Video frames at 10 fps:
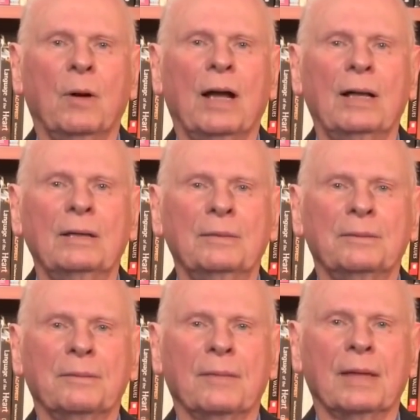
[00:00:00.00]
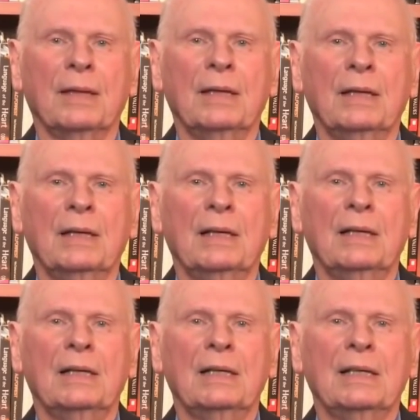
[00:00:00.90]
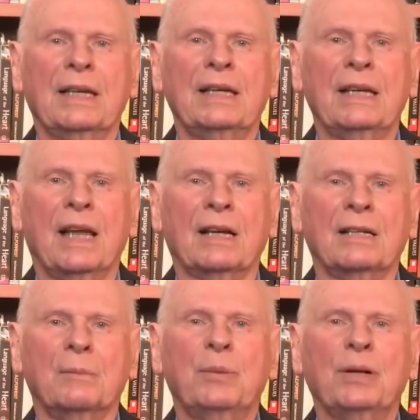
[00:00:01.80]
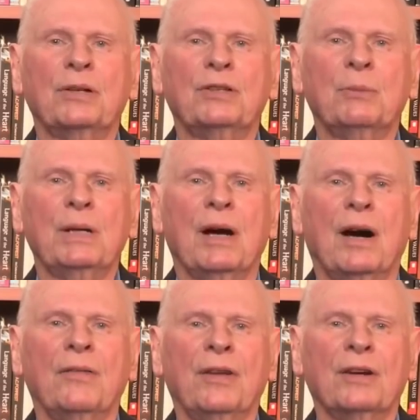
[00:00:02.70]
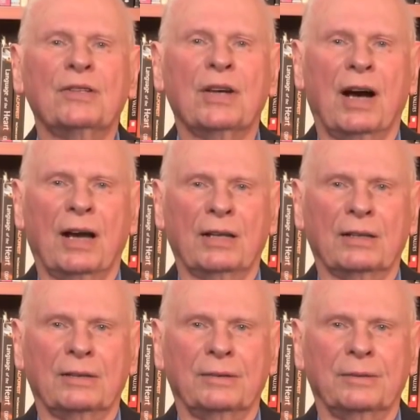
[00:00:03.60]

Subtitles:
Well, Lady Luck appeared to be on their side